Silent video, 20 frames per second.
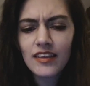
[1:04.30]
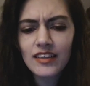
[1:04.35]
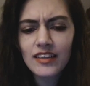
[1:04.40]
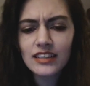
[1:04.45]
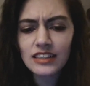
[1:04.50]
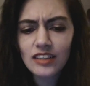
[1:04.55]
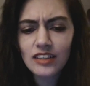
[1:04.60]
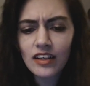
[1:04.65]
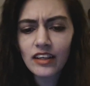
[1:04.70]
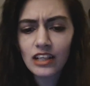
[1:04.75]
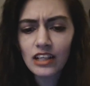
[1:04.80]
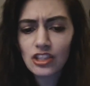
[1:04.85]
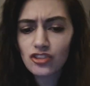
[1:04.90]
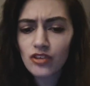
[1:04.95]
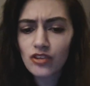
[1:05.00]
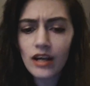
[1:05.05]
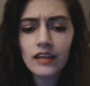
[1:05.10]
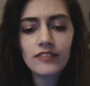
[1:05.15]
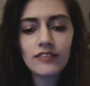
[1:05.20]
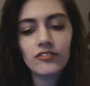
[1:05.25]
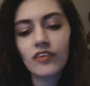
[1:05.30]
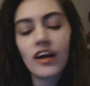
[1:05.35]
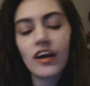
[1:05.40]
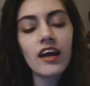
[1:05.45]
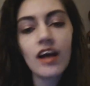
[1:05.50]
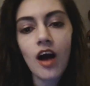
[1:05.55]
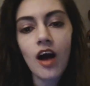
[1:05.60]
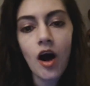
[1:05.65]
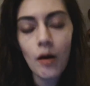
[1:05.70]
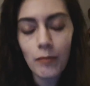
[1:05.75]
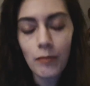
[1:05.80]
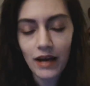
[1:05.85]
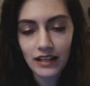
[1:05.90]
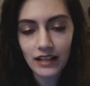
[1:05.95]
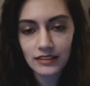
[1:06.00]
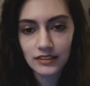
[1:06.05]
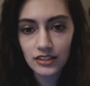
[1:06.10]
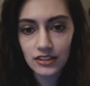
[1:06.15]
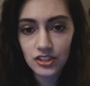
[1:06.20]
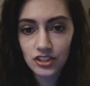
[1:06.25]
thus starting a trend of great
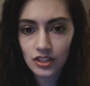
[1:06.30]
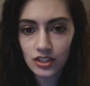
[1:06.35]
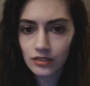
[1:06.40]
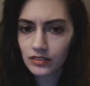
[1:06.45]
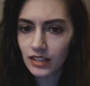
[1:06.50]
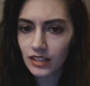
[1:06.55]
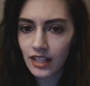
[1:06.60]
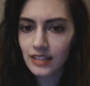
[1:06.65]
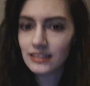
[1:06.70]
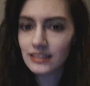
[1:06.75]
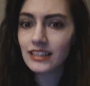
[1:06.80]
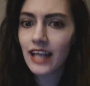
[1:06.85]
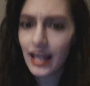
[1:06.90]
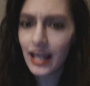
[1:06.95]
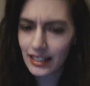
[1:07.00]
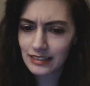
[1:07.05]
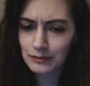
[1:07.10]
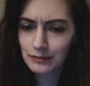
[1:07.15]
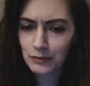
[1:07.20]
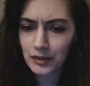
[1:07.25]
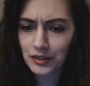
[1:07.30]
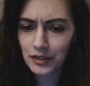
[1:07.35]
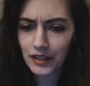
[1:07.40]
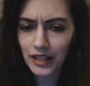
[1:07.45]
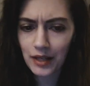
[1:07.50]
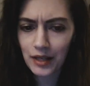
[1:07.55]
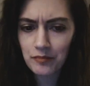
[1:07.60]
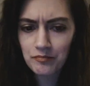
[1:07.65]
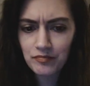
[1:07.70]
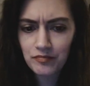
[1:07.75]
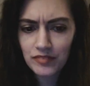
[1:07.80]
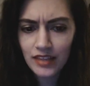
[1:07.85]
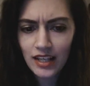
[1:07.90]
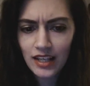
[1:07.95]
callbacks this show does expertly.